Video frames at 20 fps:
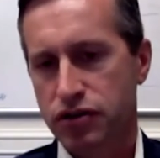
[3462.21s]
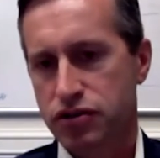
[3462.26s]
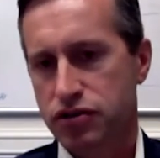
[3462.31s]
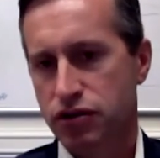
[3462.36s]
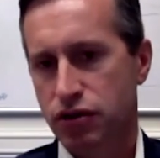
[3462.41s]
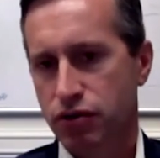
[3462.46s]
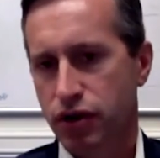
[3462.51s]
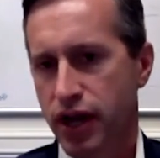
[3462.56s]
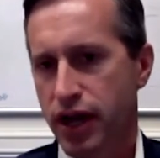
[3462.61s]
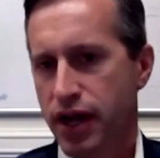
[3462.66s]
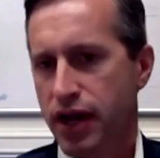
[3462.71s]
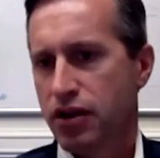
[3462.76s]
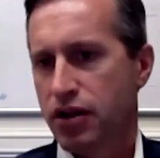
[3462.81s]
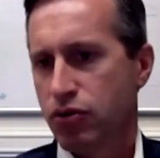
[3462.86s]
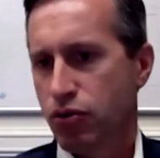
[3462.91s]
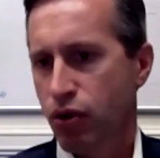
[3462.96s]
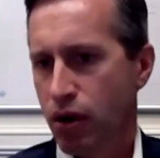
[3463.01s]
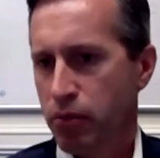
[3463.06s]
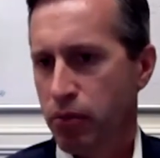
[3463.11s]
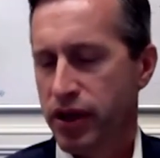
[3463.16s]
So
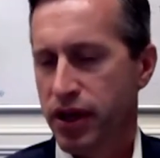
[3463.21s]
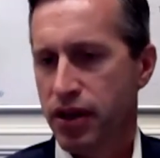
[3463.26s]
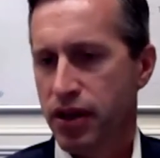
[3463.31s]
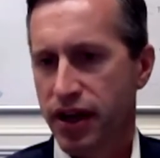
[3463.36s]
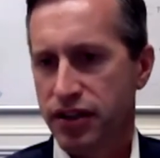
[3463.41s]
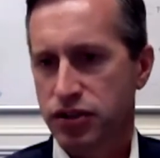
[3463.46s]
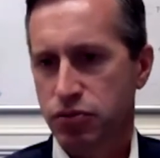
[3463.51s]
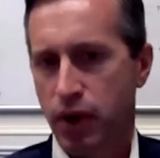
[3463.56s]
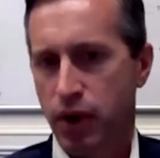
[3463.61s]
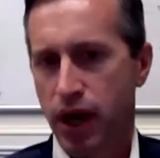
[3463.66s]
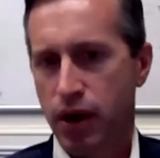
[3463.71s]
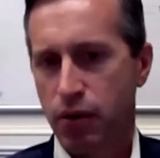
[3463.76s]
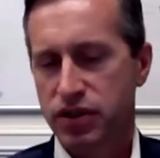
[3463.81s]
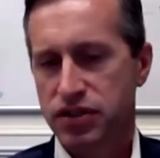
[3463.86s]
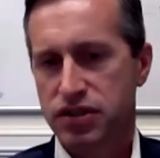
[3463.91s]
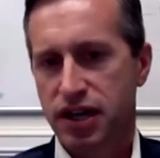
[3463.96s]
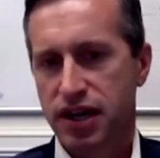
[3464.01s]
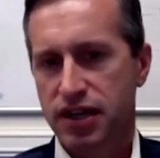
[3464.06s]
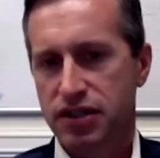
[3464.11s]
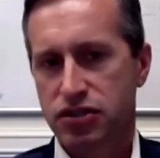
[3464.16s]
normally that's why we
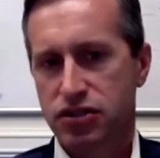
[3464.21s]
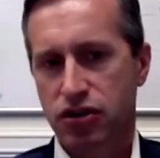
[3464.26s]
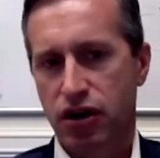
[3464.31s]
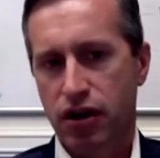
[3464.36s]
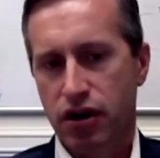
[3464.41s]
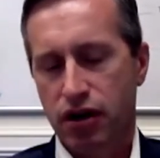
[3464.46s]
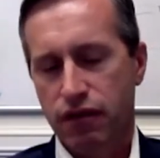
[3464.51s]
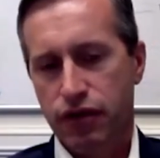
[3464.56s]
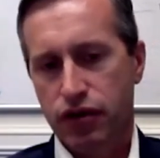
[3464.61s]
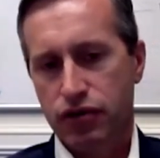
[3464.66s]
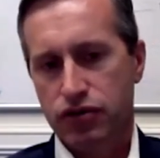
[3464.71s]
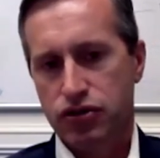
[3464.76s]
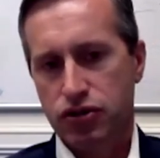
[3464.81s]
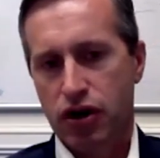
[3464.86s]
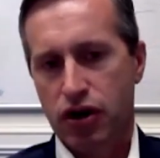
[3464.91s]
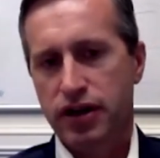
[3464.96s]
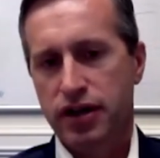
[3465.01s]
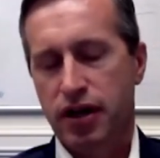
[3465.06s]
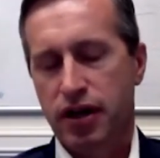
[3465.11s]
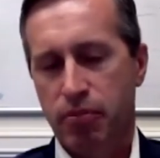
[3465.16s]
say if you're
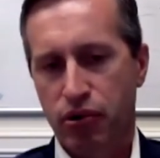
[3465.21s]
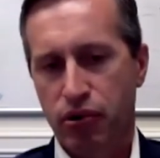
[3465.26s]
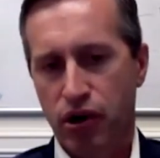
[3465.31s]
starting a